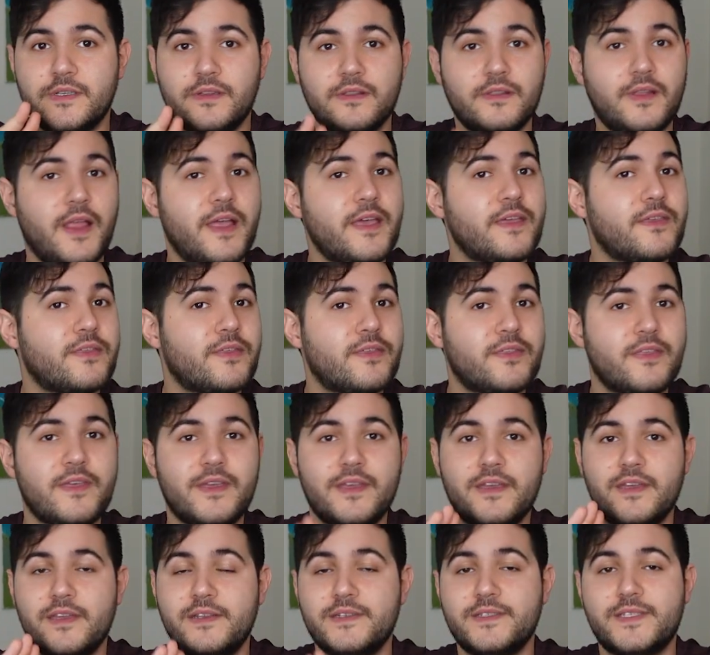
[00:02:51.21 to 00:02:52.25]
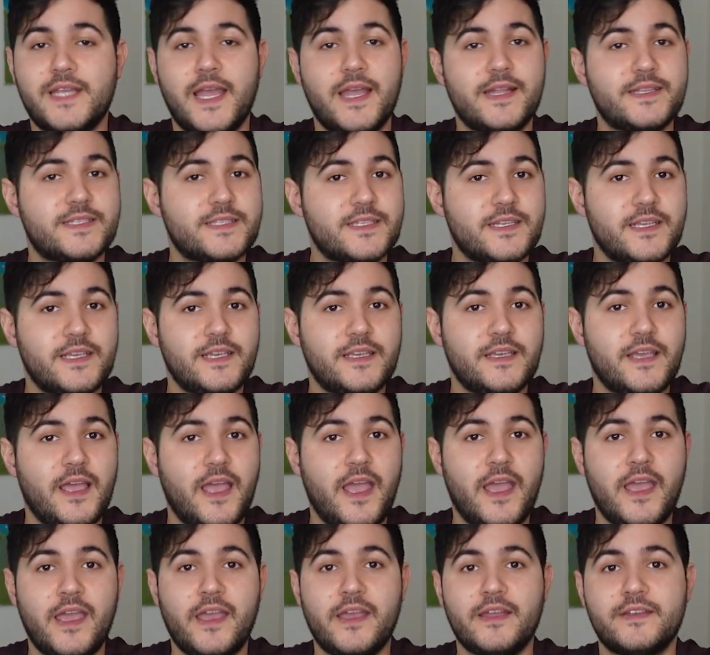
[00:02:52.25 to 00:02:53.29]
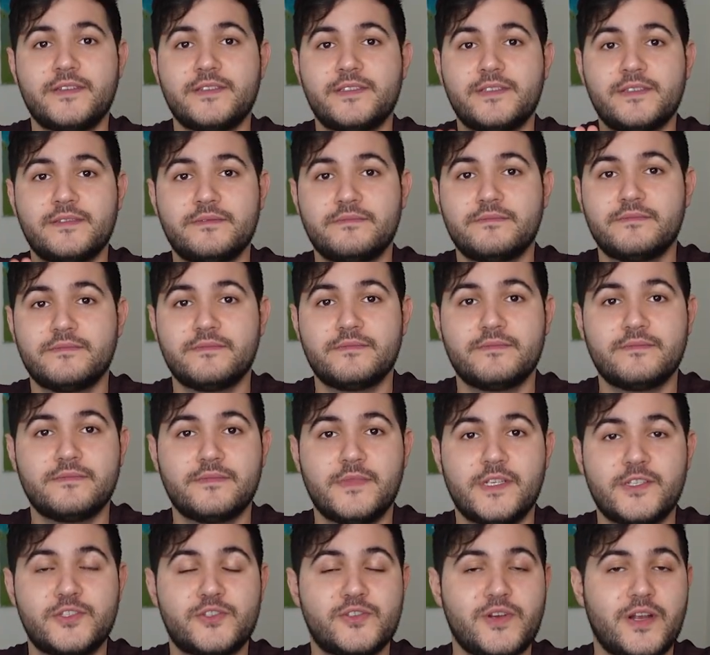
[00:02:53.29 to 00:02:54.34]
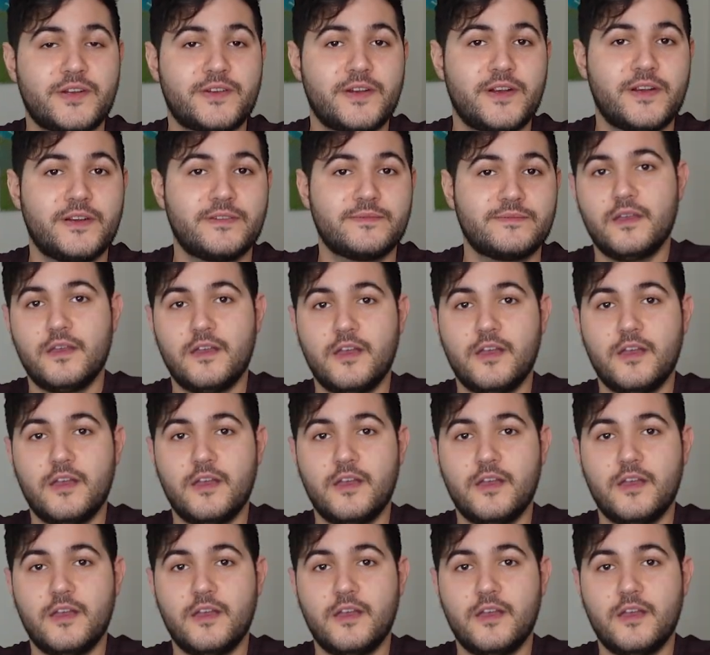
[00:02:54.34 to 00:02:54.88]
length, intensity, and instructor.